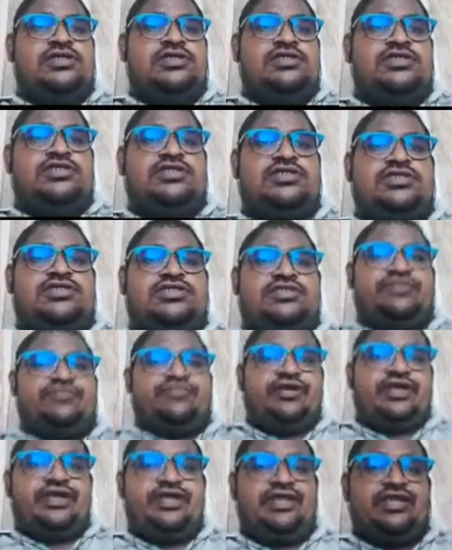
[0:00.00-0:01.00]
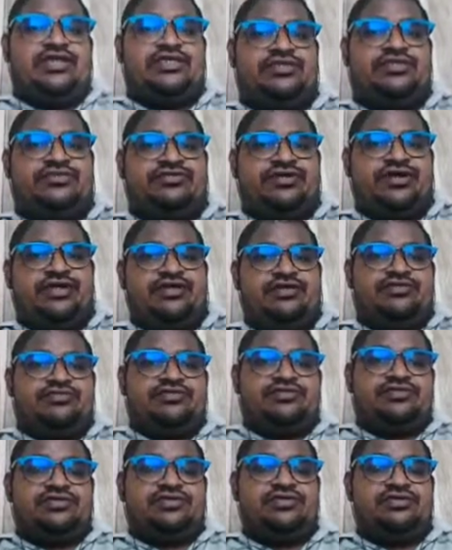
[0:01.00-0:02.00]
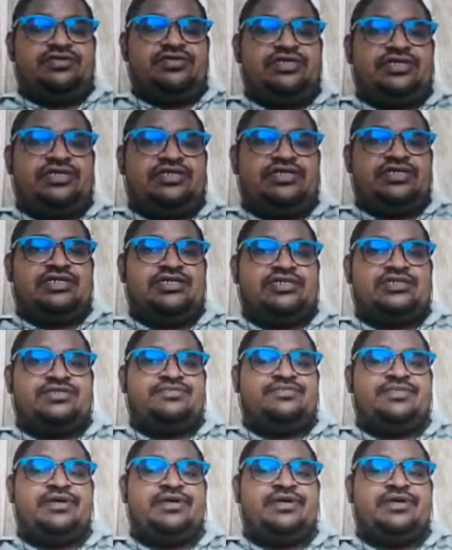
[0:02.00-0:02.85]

This is the finalized value. So inductance